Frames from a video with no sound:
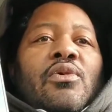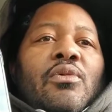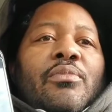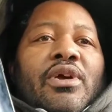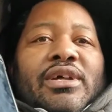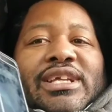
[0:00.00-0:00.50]

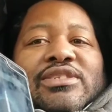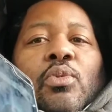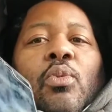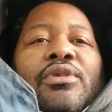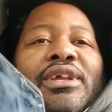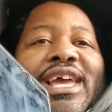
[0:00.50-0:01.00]
because
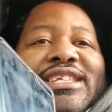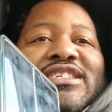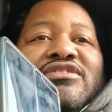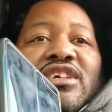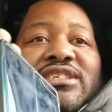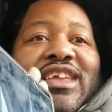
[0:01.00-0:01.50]
the case is
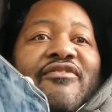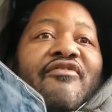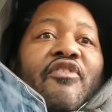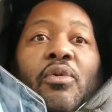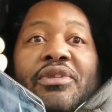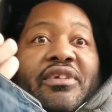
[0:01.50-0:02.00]
just a
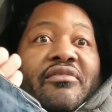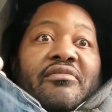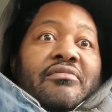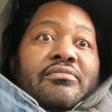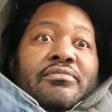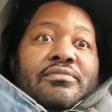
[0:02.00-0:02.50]
folding
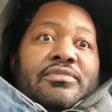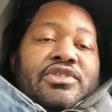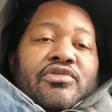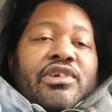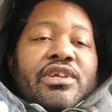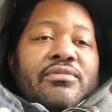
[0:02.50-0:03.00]

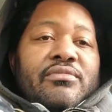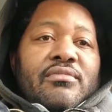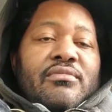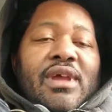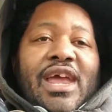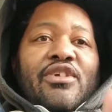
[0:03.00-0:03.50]
screen
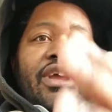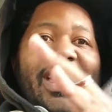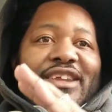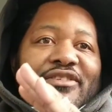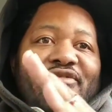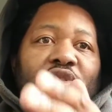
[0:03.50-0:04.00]
and
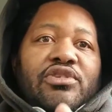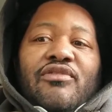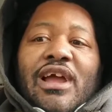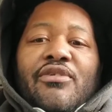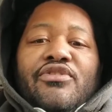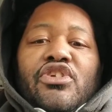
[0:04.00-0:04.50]
it folds
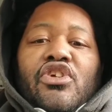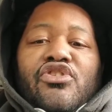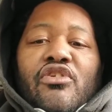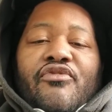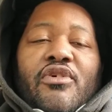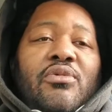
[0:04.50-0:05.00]
around your
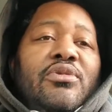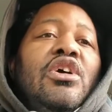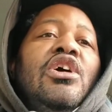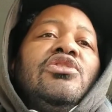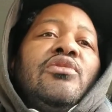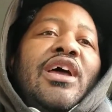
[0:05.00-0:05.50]
phone.
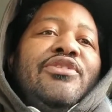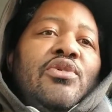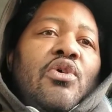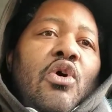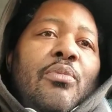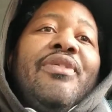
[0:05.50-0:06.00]
So I do
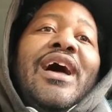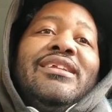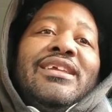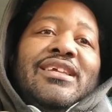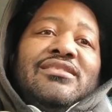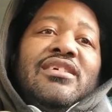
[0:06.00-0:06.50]
hope that
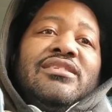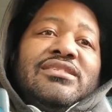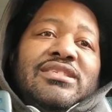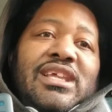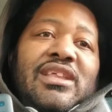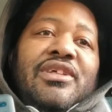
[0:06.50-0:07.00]
case does
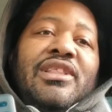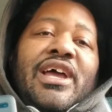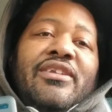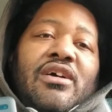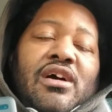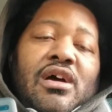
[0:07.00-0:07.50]
see the light
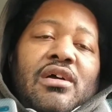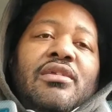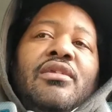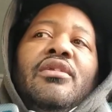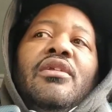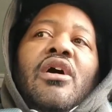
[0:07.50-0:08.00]

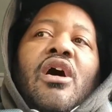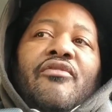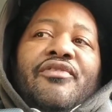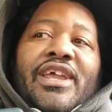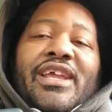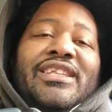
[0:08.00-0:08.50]
of
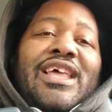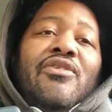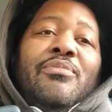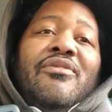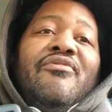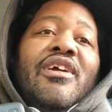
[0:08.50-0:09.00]
day, because that would
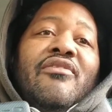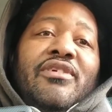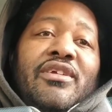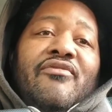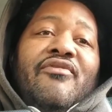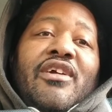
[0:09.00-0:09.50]
be
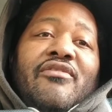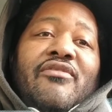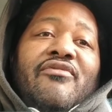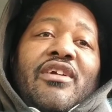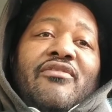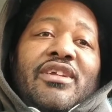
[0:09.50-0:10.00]
very, very,
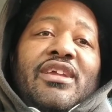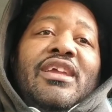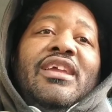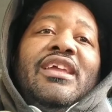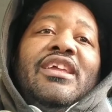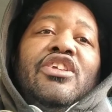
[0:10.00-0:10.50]
very
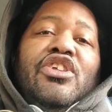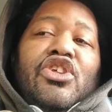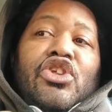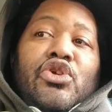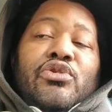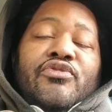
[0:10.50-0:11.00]

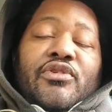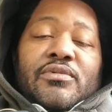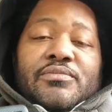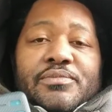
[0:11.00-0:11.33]
useful.